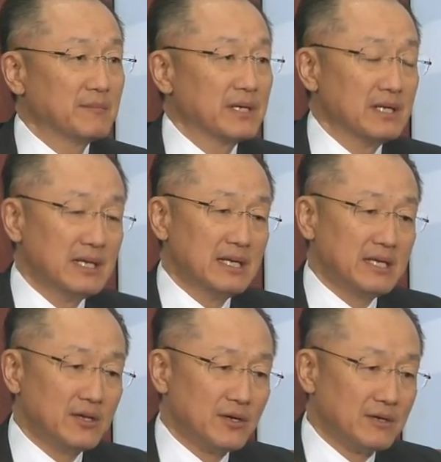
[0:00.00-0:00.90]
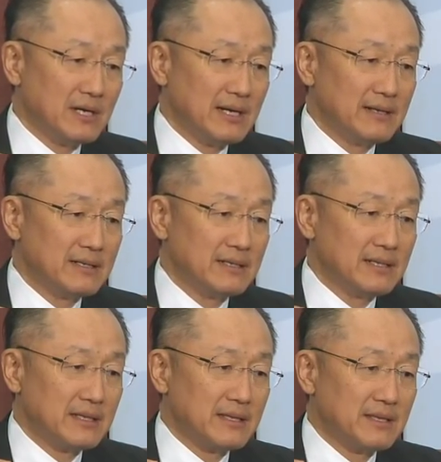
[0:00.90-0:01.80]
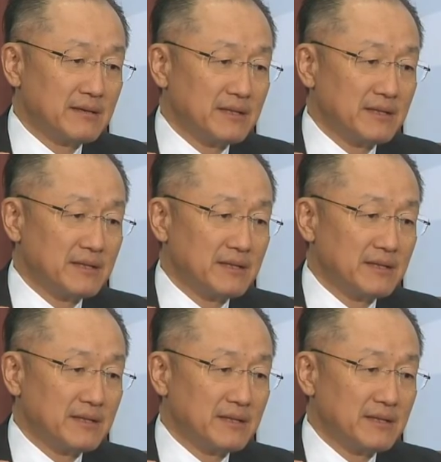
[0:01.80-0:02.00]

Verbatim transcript: But you know, uh, the,